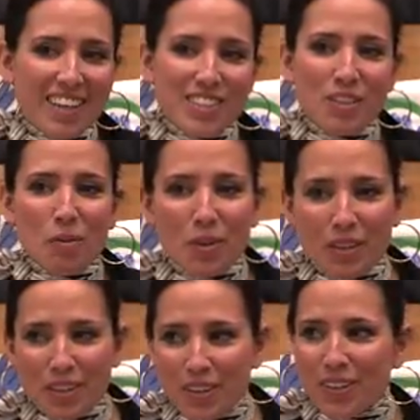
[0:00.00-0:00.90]
So we're
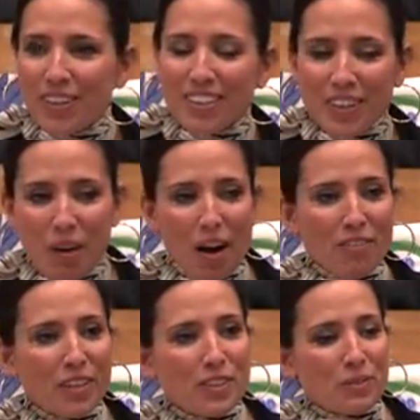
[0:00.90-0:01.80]
a little,
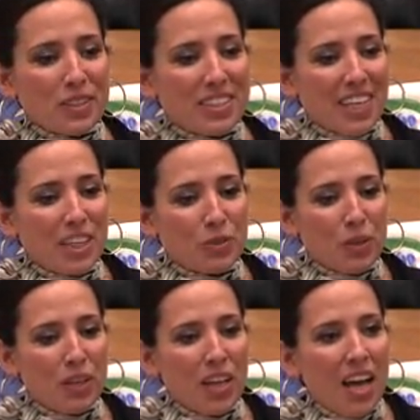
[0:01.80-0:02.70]
off kilter with the
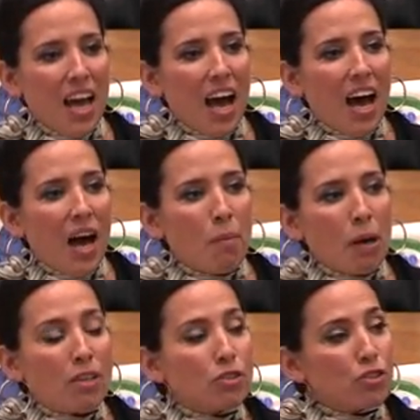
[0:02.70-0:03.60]
schedule.
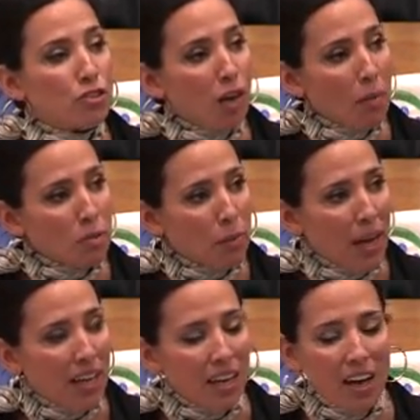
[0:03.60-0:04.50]
But I dropped
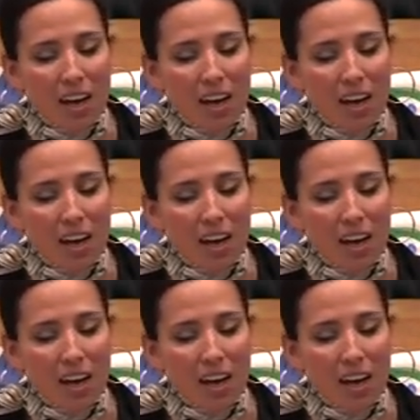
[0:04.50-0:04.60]
my